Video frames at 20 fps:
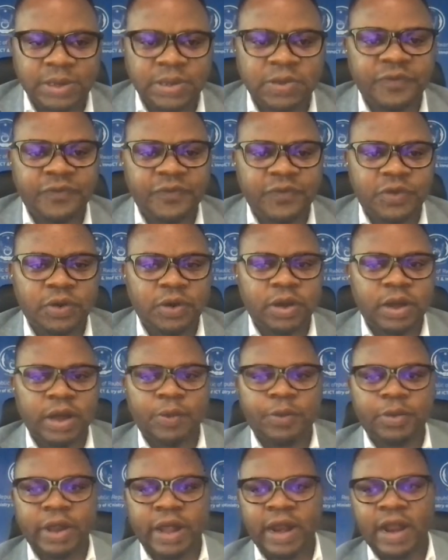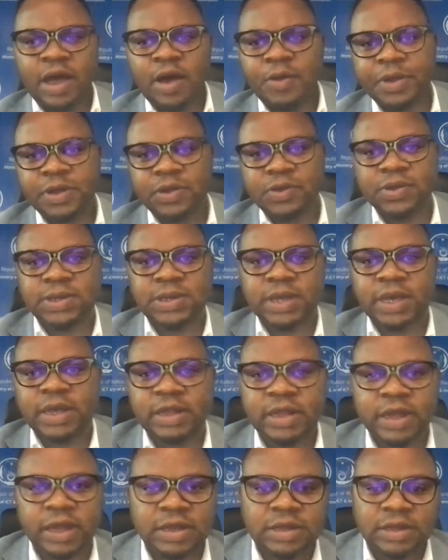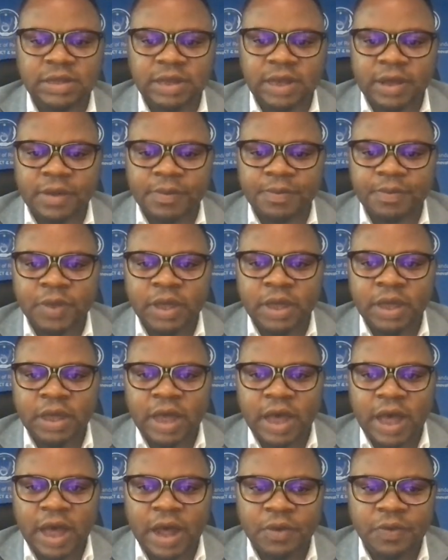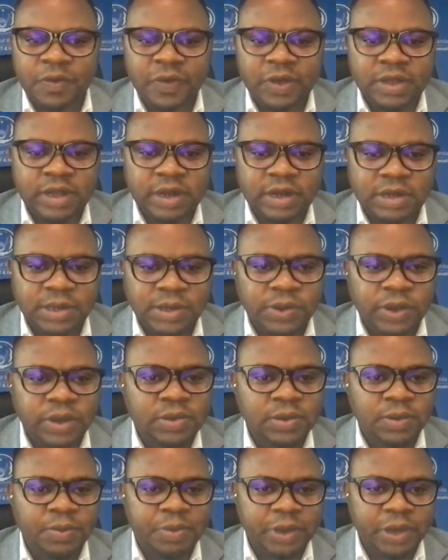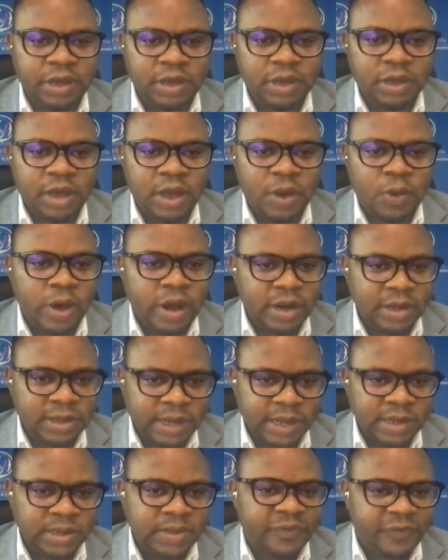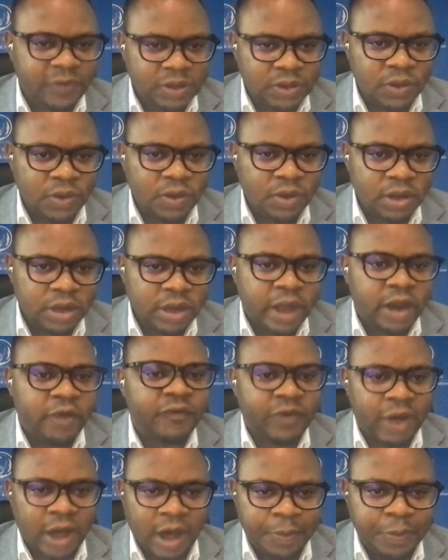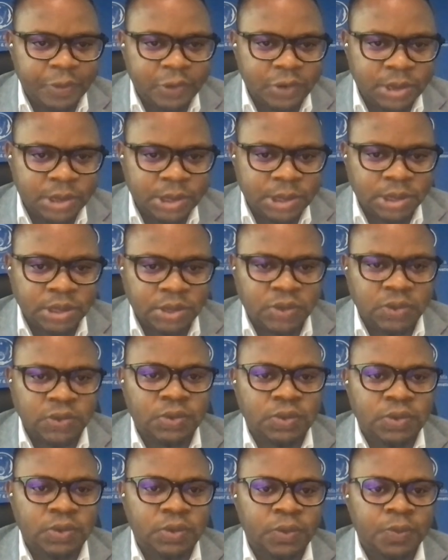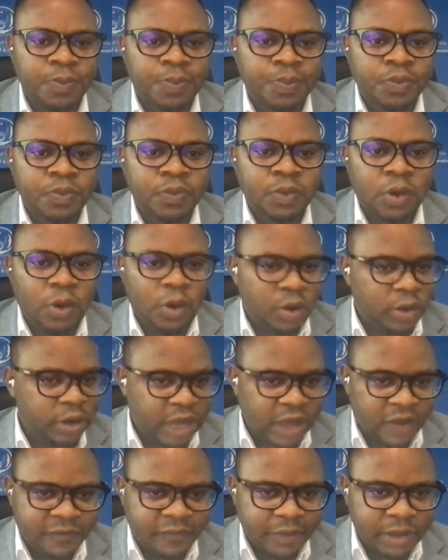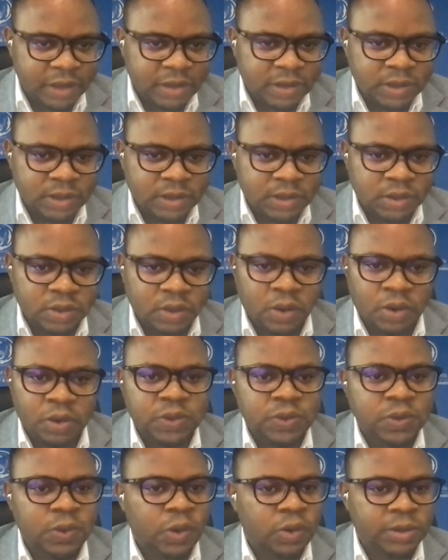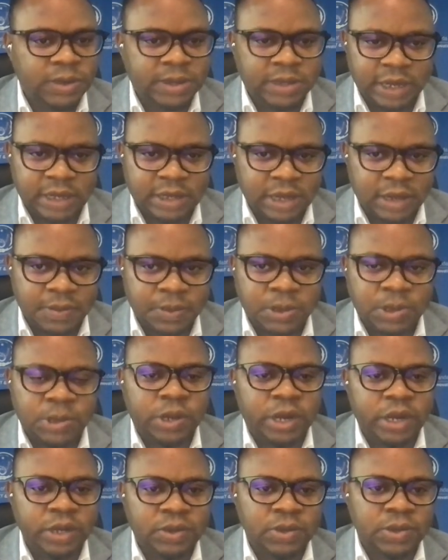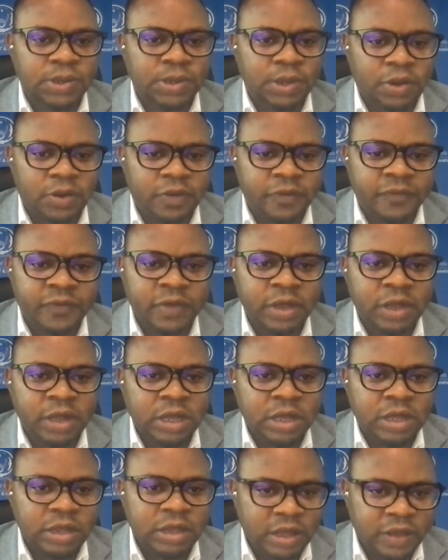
First of all, allow me to say that I don't think there is meant to be a one-size-fits-all kind of approach to all governments or all startups trying to solve